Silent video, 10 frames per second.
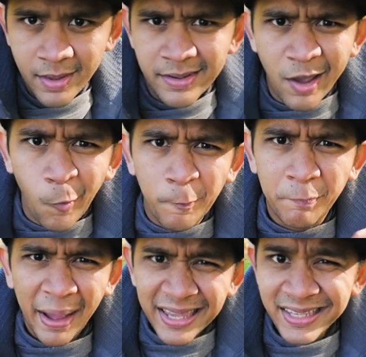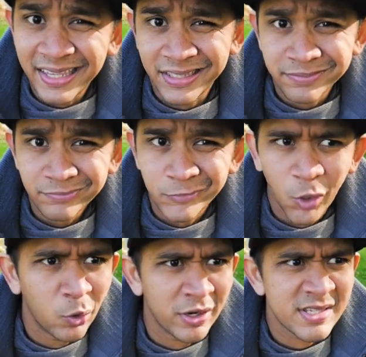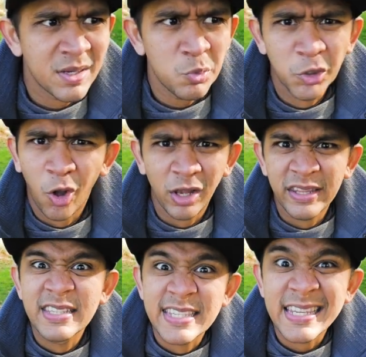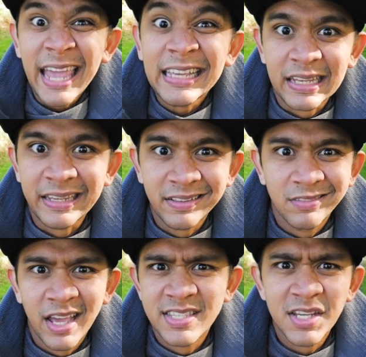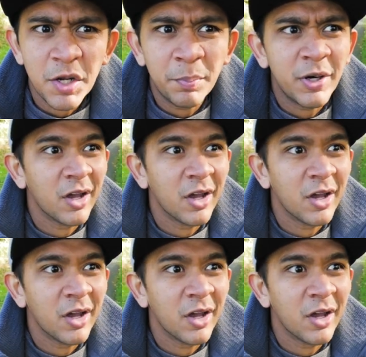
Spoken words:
Now biking, or as some would call it, cycling, has a number